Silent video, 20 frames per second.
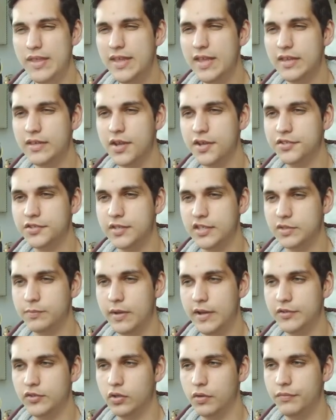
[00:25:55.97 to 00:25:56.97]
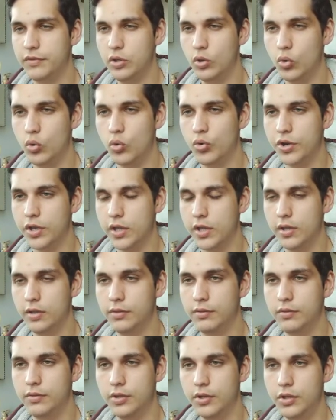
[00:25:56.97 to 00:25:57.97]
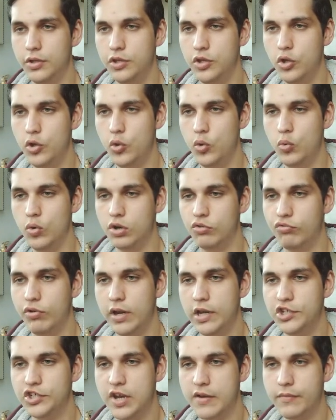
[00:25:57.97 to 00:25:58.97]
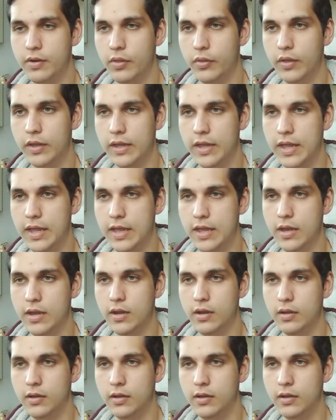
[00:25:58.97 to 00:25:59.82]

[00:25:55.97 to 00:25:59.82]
it does this based off the order that you arrange everything in